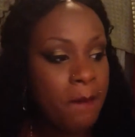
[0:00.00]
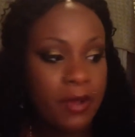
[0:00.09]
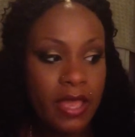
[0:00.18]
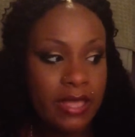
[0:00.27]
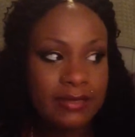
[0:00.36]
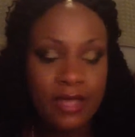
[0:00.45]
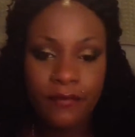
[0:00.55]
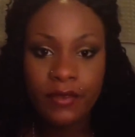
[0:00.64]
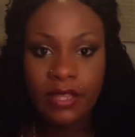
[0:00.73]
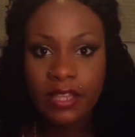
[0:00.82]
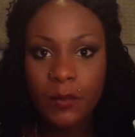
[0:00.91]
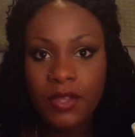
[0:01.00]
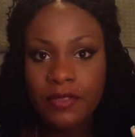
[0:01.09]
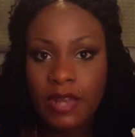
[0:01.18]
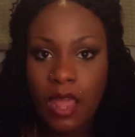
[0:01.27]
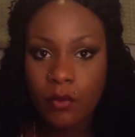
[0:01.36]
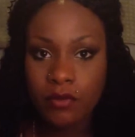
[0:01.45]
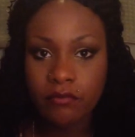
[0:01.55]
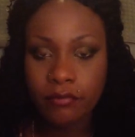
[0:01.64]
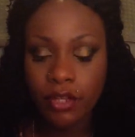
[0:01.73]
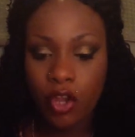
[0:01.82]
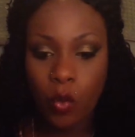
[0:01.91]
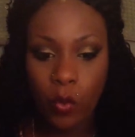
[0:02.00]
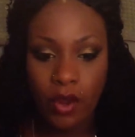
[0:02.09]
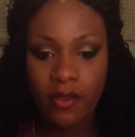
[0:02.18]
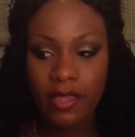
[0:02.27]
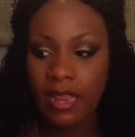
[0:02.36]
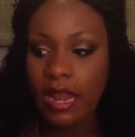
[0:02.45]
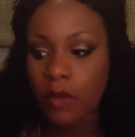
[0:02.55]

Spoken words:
but it's definitely one that I would, you know, wear again.